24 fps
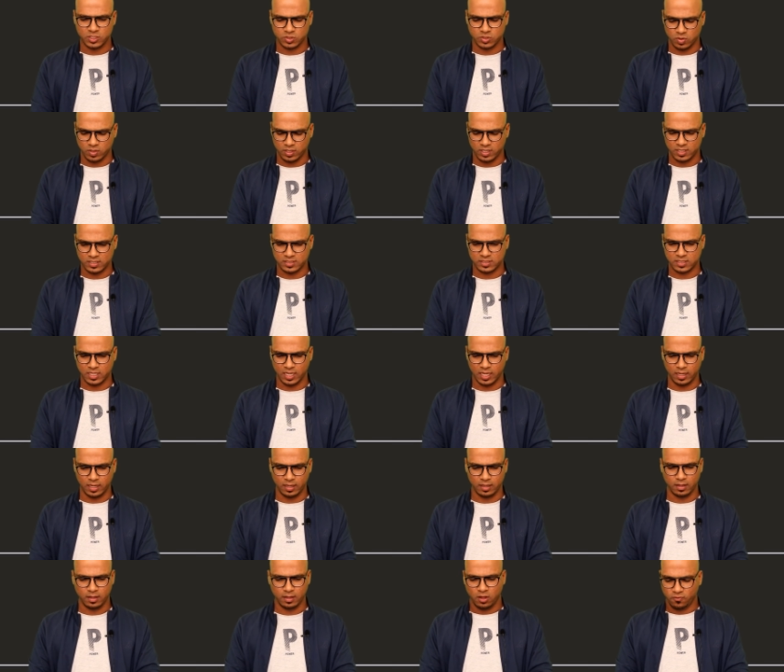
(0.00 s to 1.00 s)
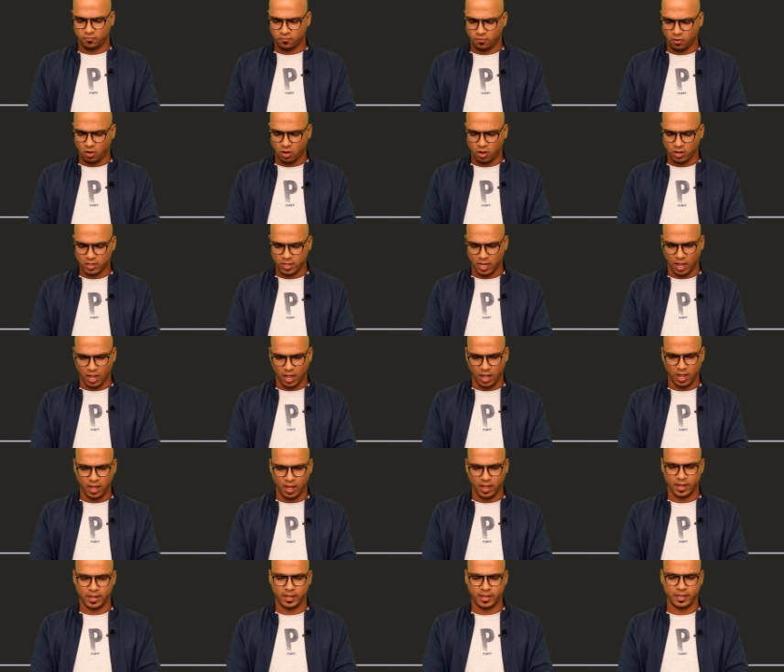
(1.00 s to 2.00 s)
So you can say for
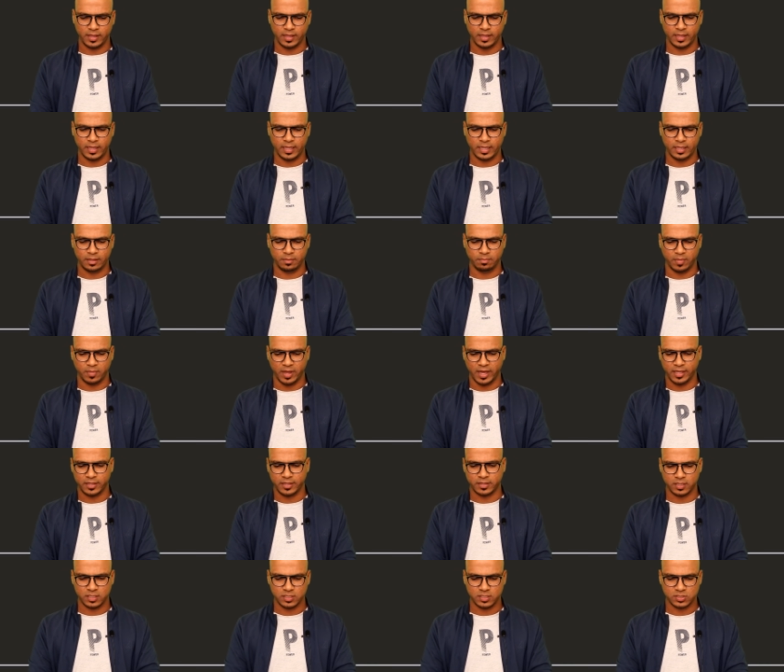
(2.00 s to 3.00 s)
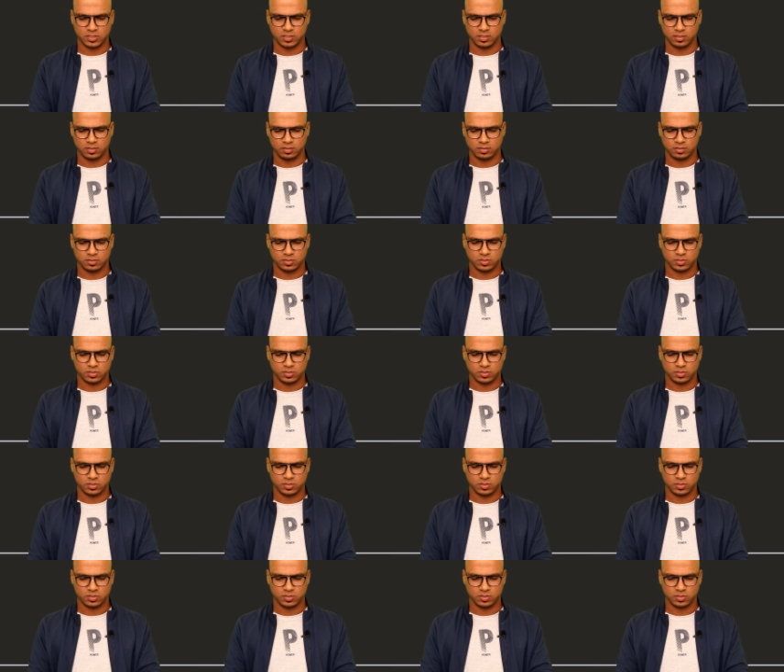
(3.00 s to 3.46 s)
I in my cursor.